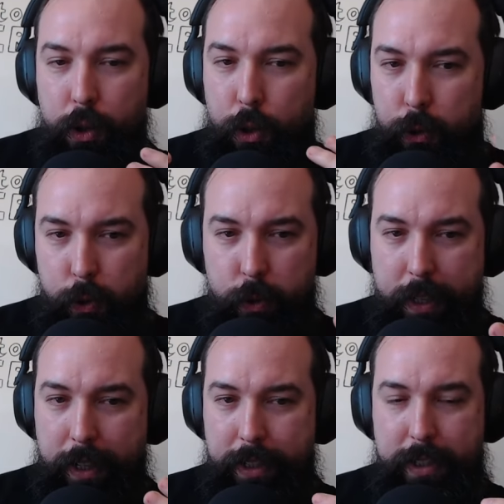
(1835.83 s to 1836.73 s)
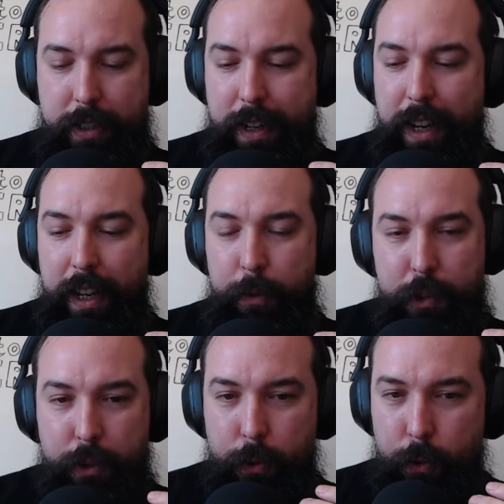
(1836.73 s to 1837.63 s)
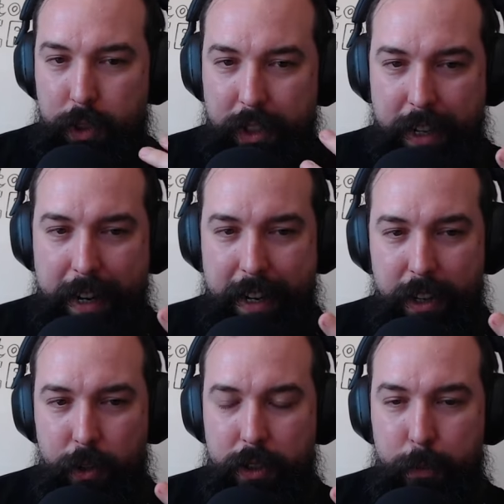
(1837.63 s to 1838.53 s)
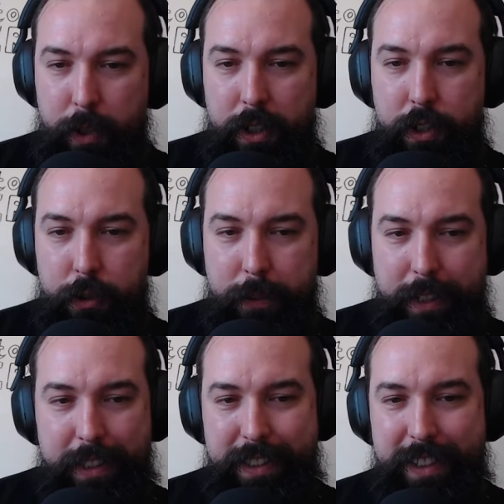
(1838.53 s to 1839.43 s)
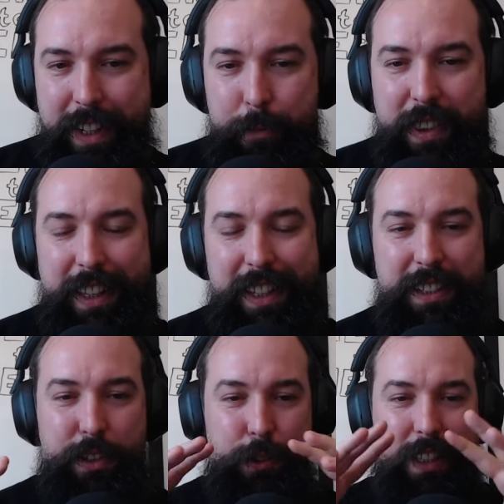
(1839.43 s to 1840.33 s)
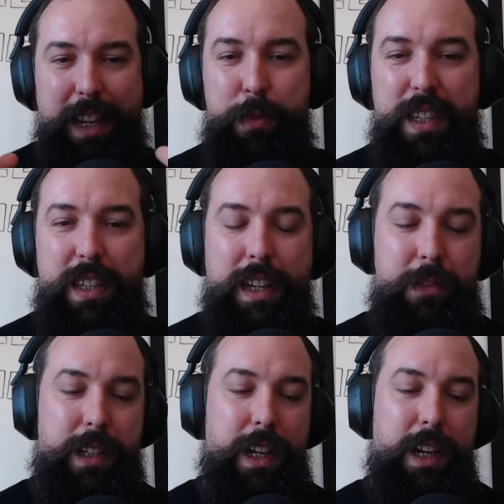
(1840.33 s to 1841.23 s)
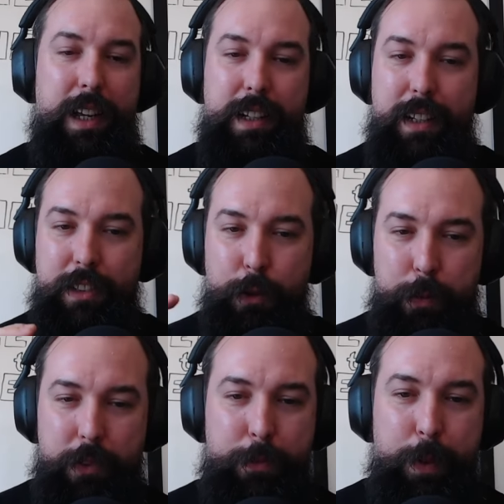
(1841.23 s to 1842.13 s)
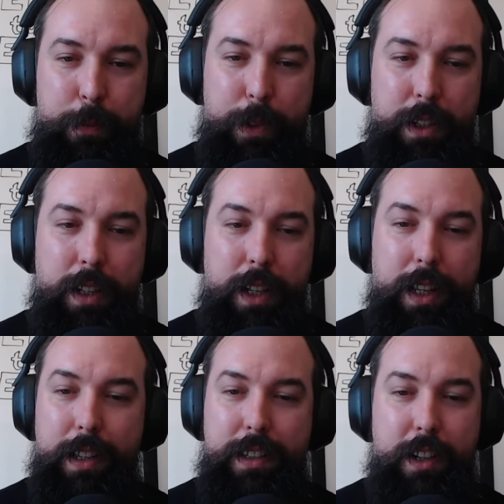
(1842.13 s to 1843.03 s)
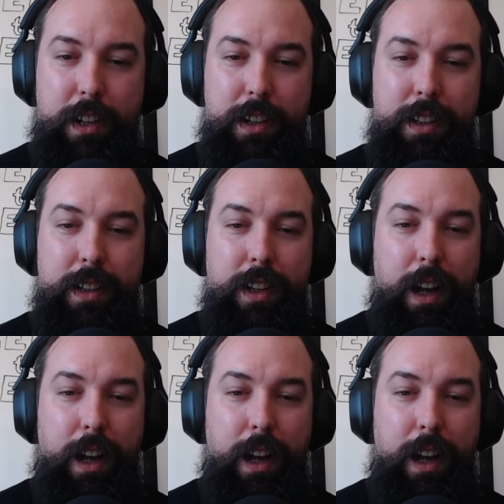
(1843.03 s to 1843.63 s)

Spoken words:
go to the extreme, to try out a bunch of extreme things on themselves. And that group of people is called